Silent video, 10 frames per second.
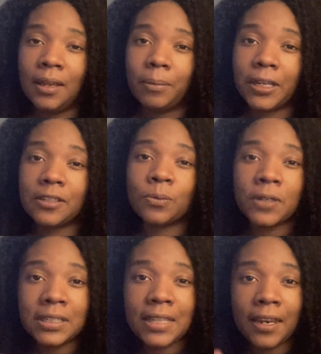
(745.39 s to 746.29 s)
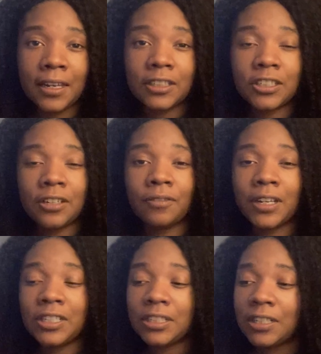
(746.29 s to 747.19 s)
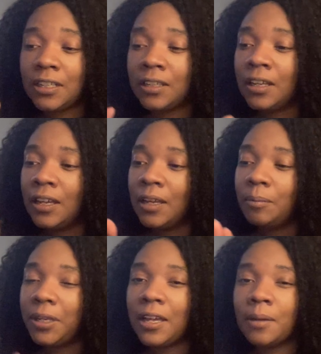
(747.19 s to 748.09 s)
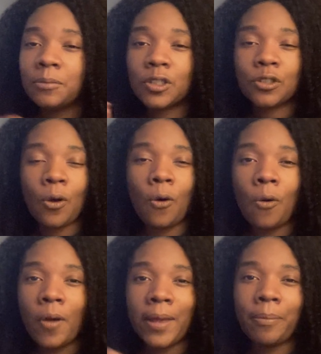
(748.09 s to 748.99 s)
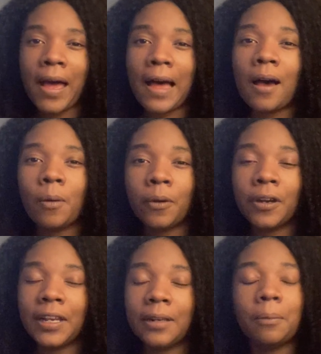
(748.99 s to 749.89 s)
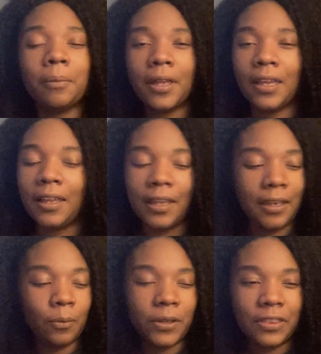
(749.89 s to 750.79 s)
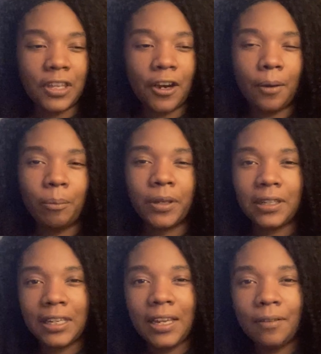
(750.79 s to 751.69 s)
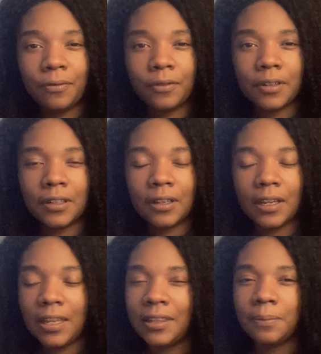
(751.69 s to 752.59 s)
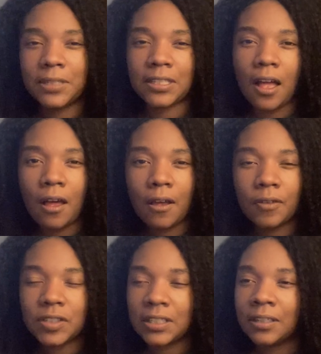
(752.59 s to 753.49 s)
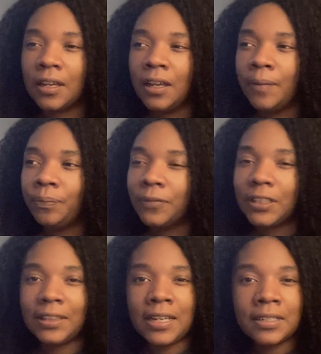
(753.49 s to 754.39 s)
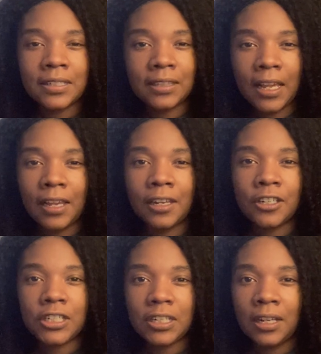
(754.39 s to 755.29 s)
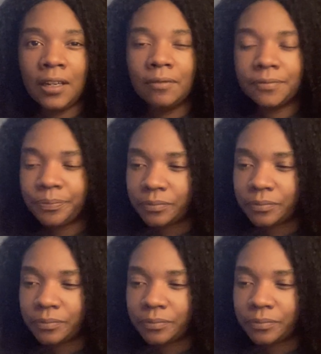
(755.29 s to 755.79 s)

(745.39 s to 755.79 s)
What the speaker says: Because once that next generation becomes so empowered and with their belief in themselves and the things that they can achieve,